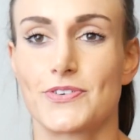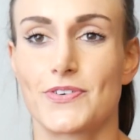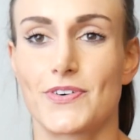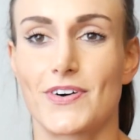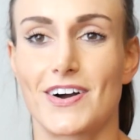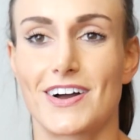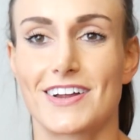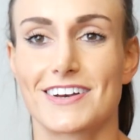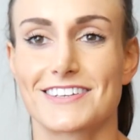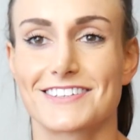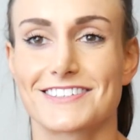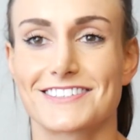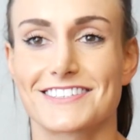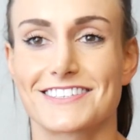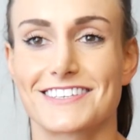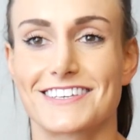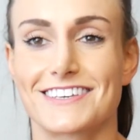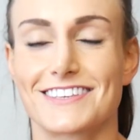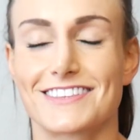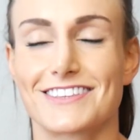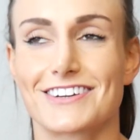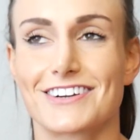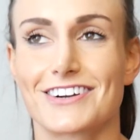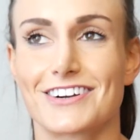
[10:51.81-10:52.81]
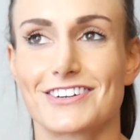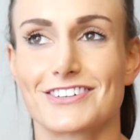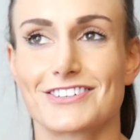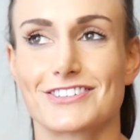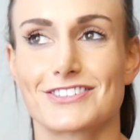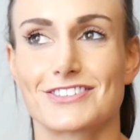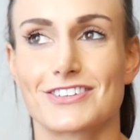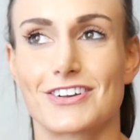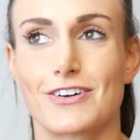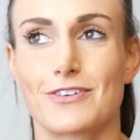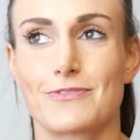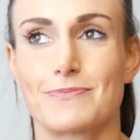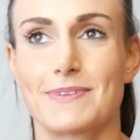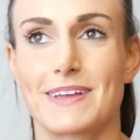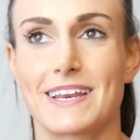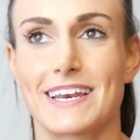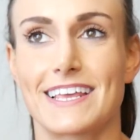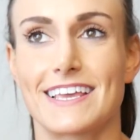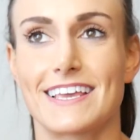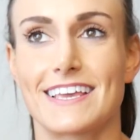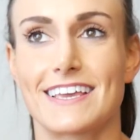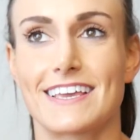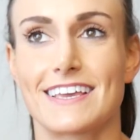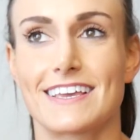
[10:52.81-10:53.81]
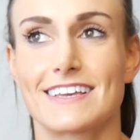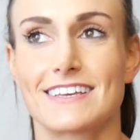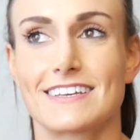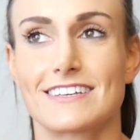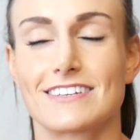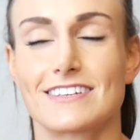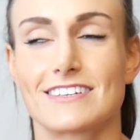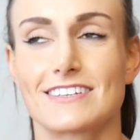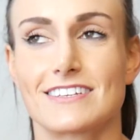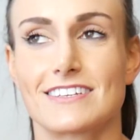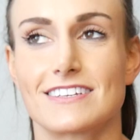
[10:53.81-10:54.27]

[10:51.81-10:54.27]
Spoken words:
Honestly, there are so many.